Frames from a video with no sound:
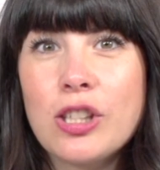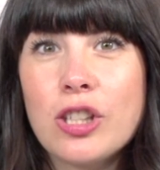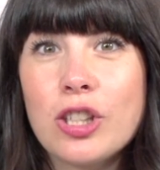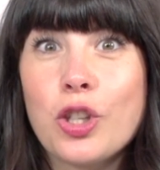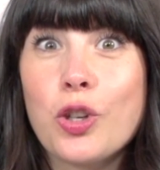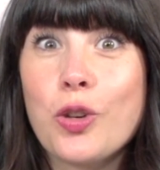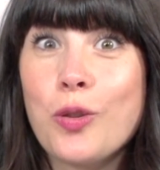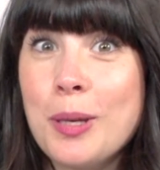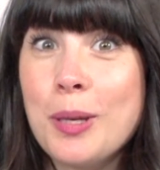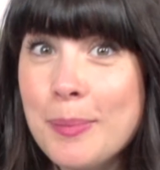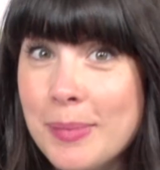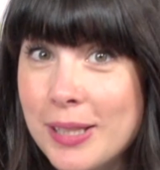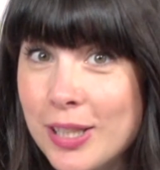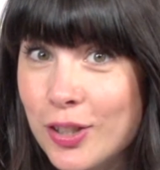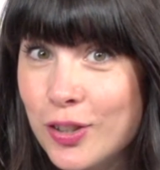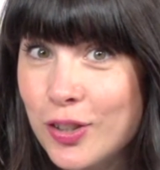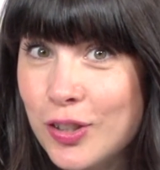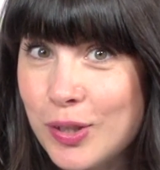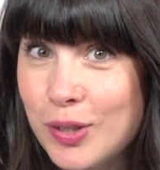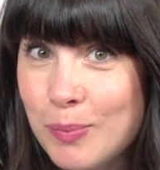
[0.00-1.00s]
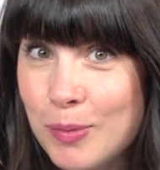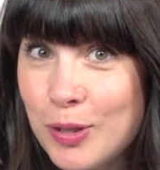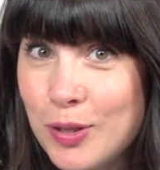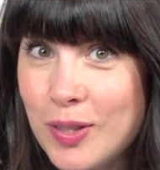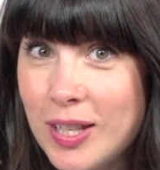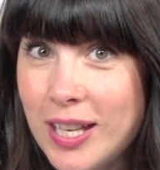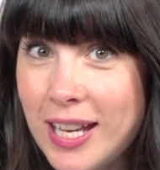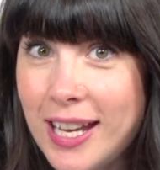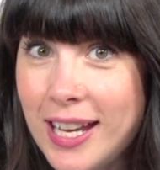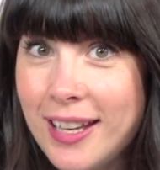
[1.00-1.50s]
good creamsicle
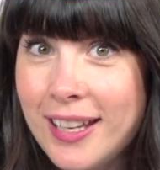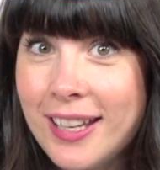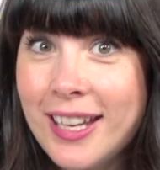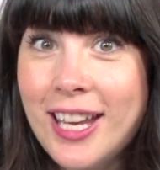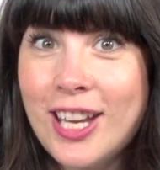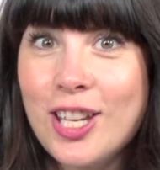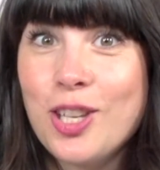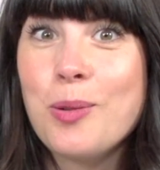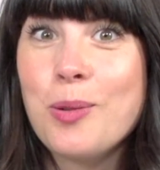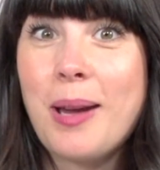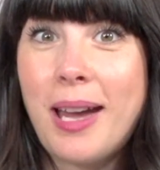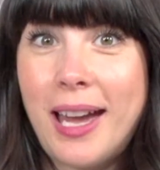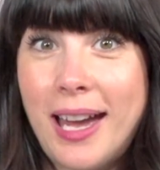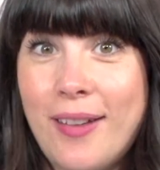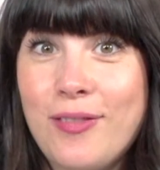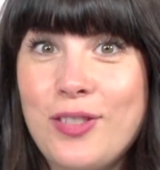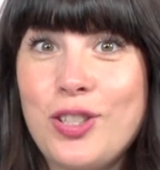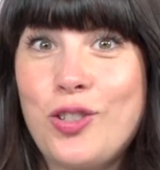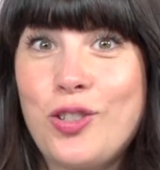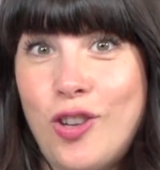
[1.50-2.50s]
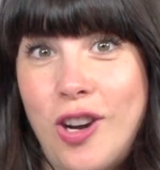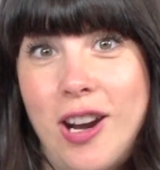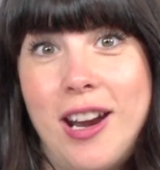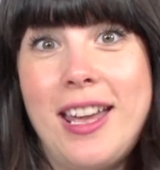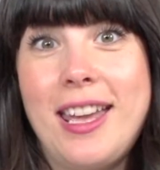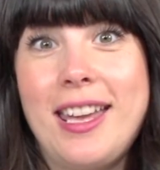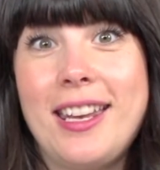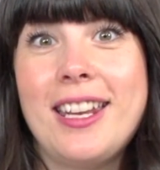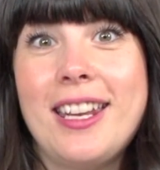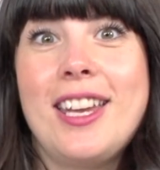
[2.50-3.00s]
smoothie. You have to
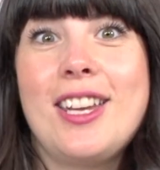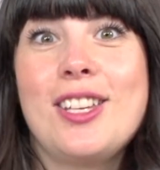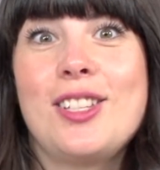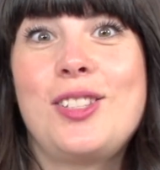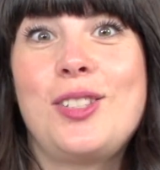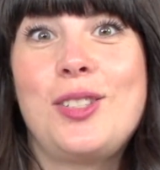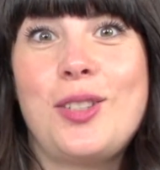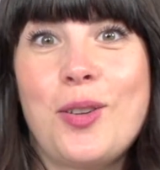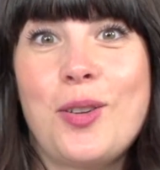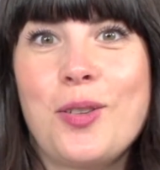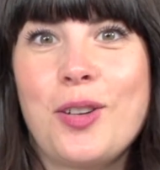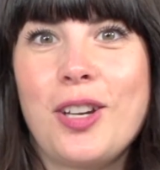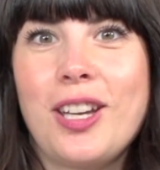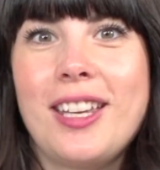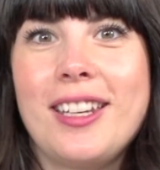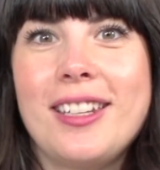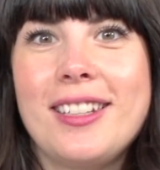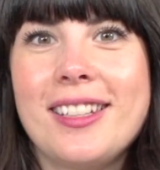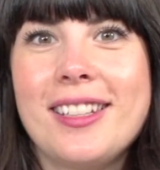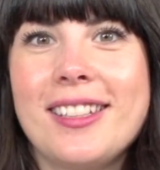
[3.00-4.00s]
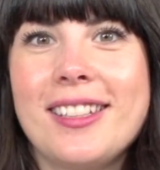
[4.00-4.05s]
try it, so good.